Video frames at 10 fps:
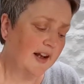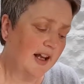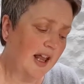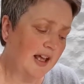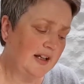
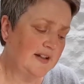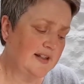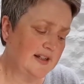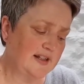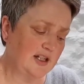Line
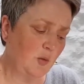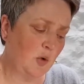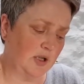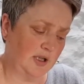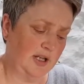
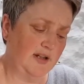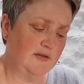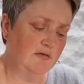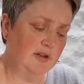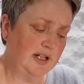61 is
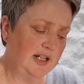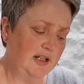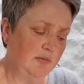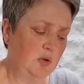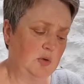really
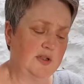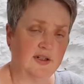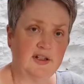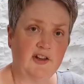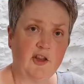
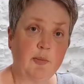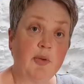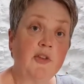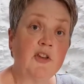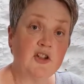important. It's the
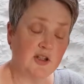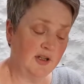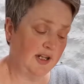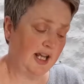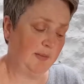
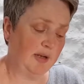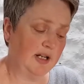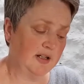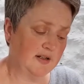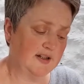position the
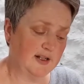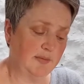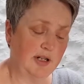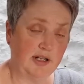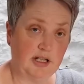applicant has
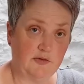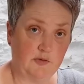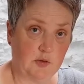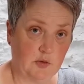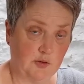applied
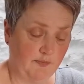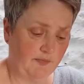for.